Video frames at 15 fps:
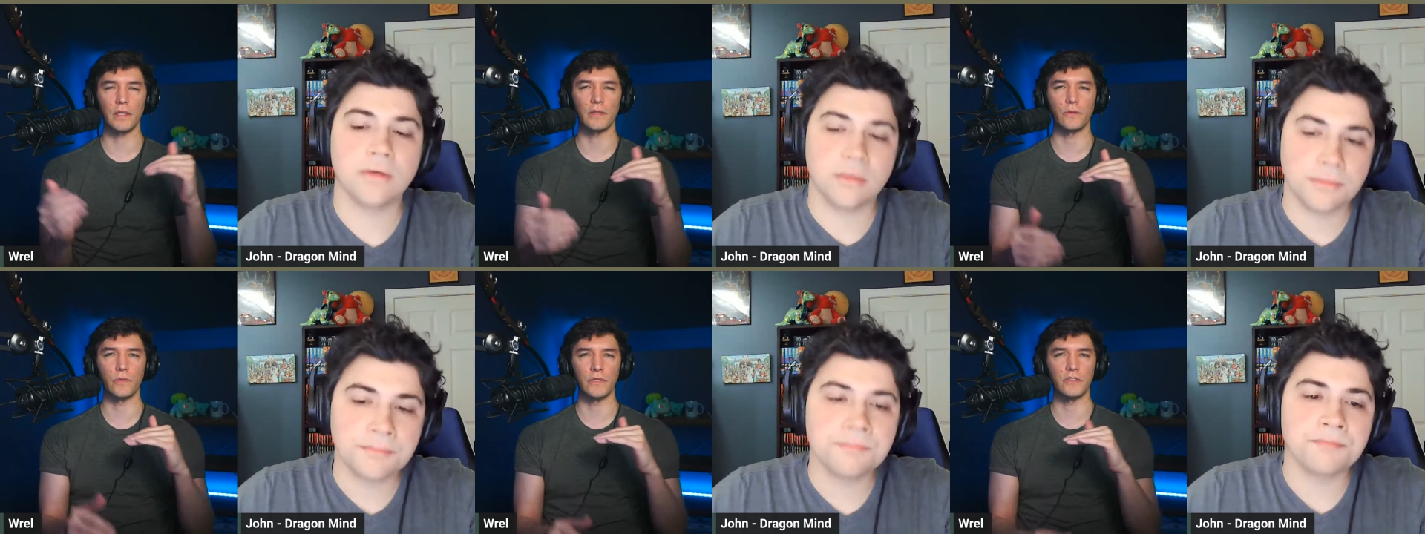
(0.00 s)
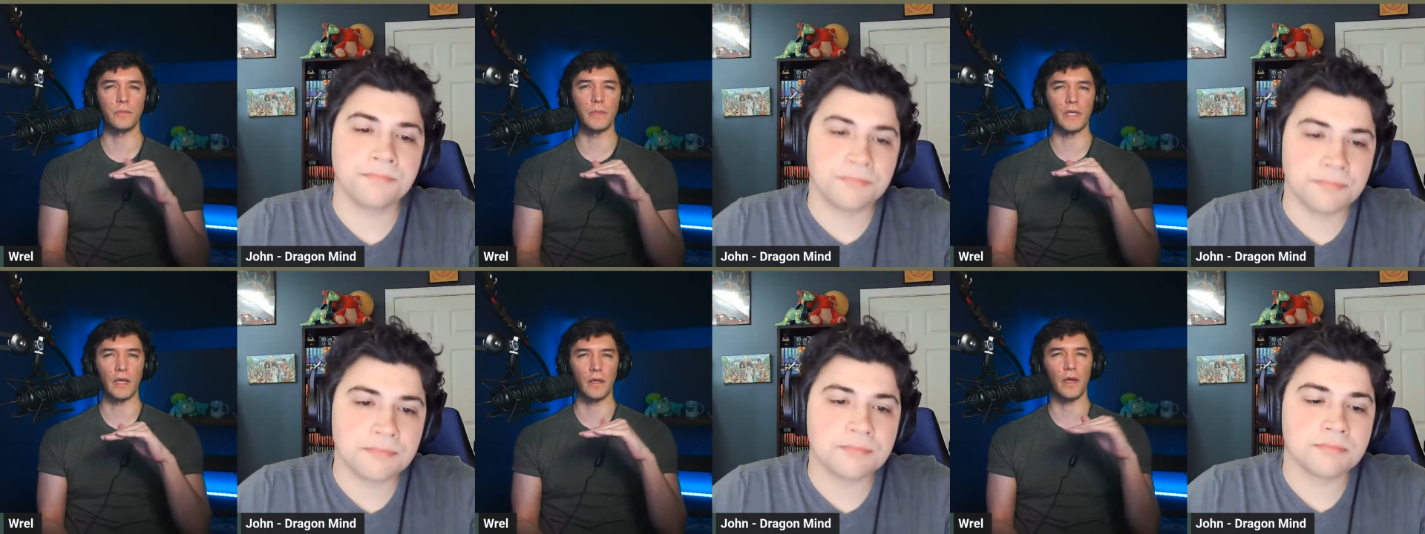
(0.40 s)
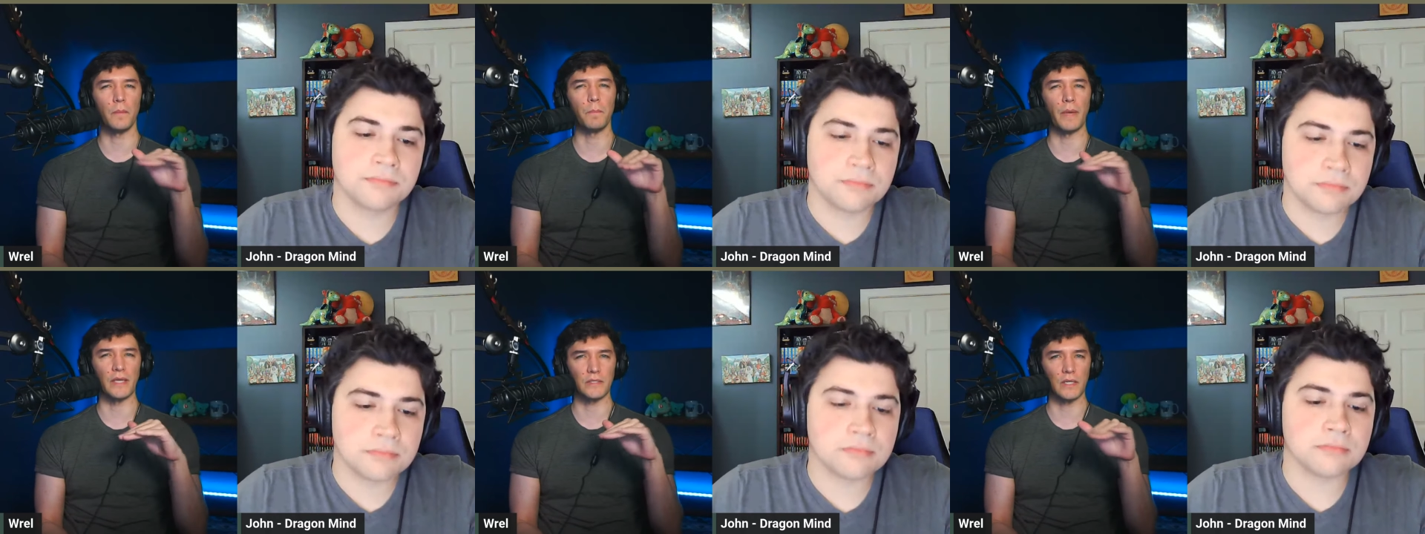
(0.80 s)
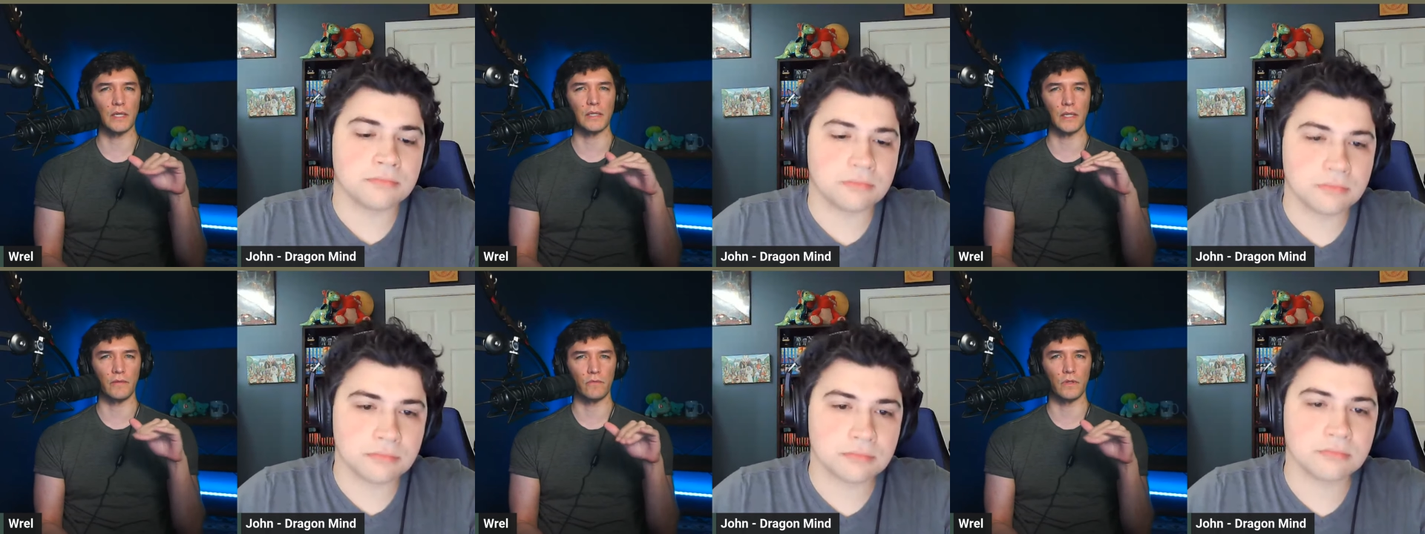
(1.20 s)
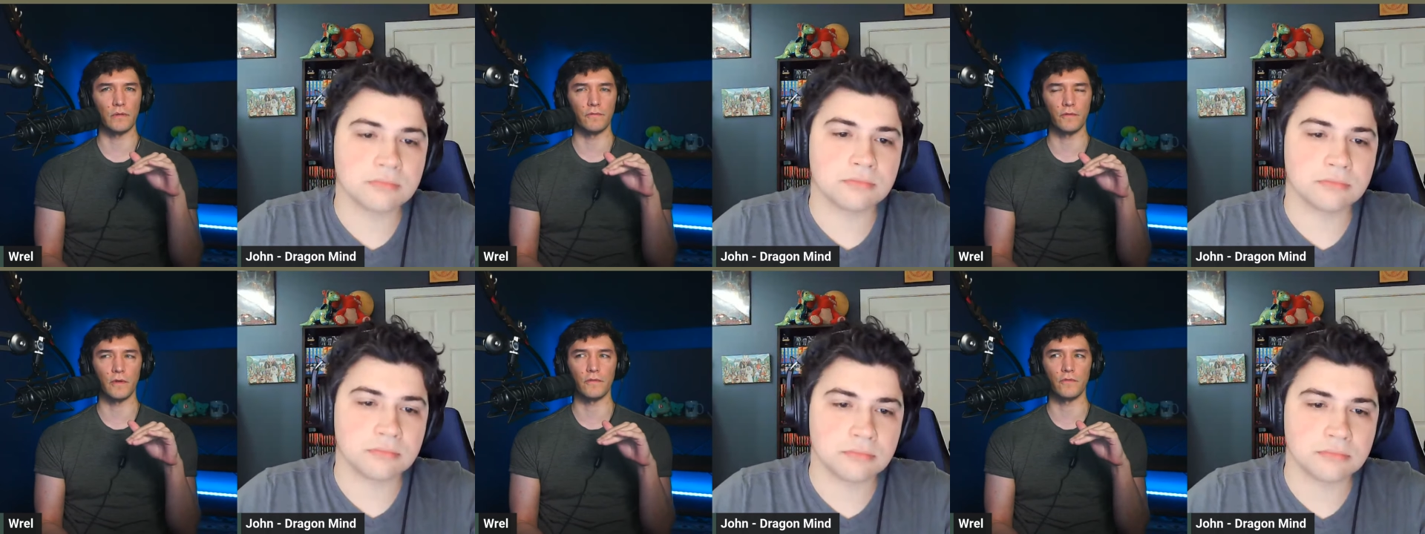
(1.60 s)
Speaker 1: Like there needs to be a baseline level
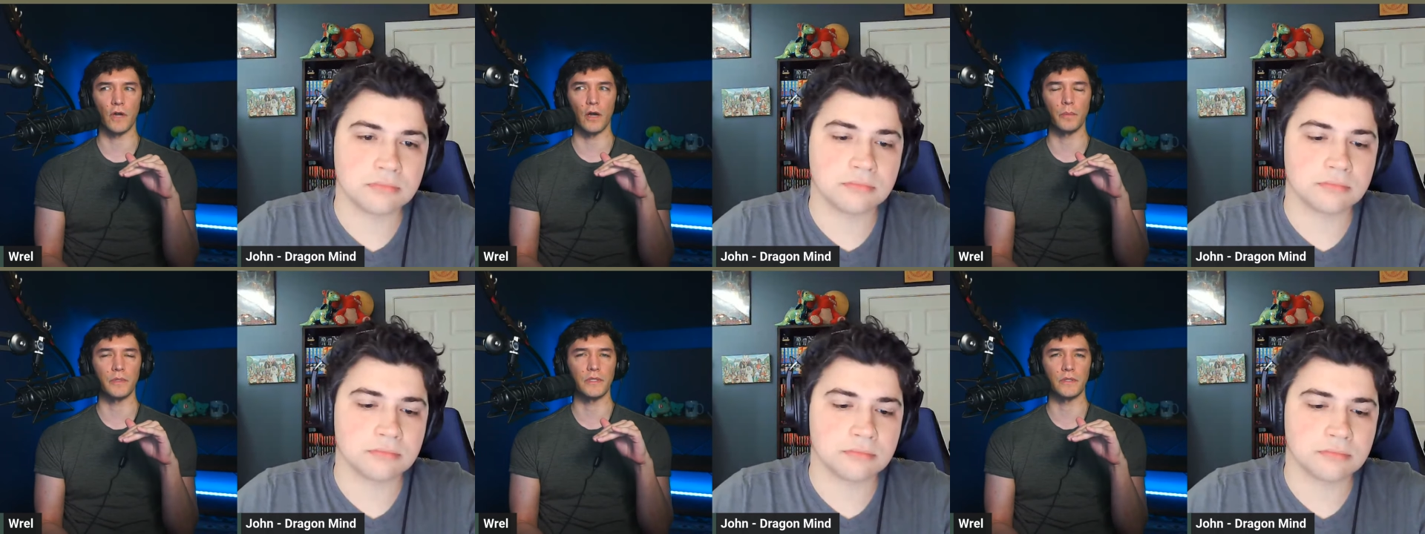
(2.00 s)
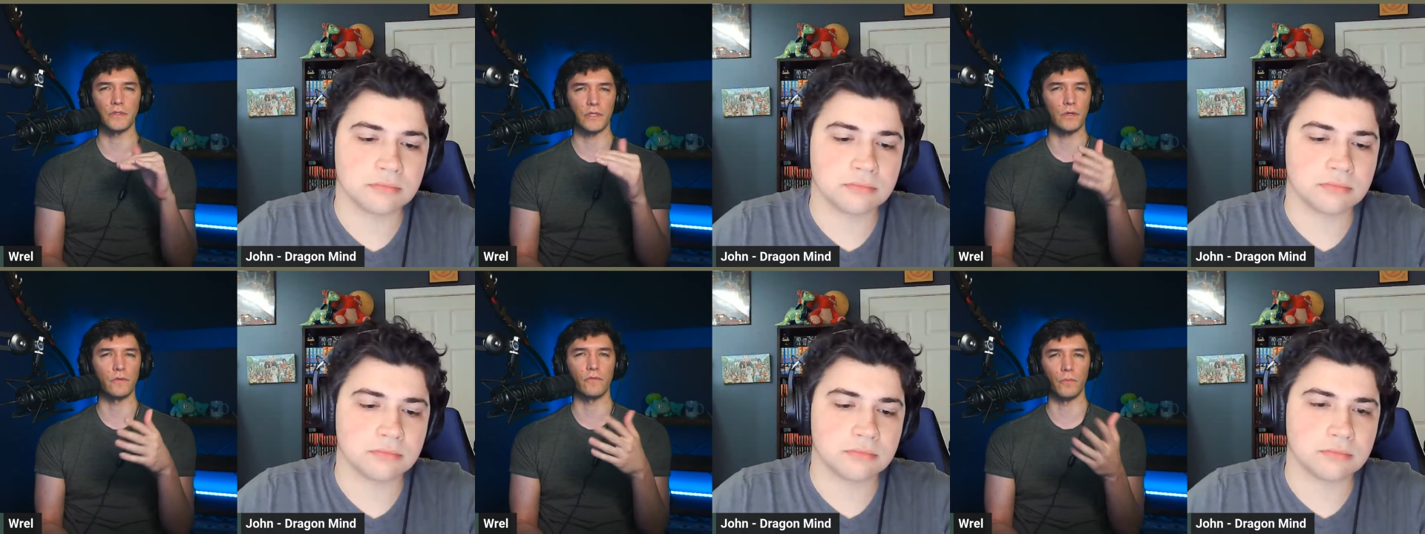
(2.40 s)
of competency or